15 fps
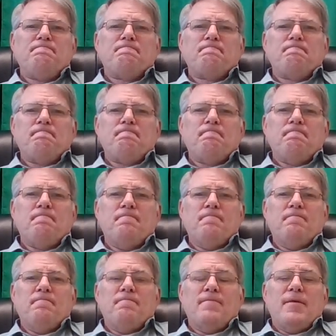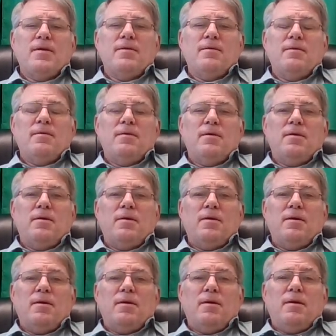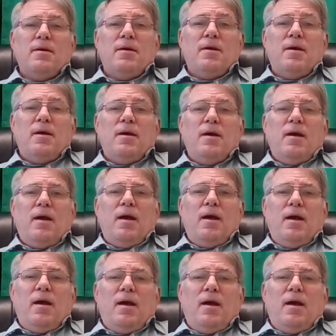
No one is speaking in this clip.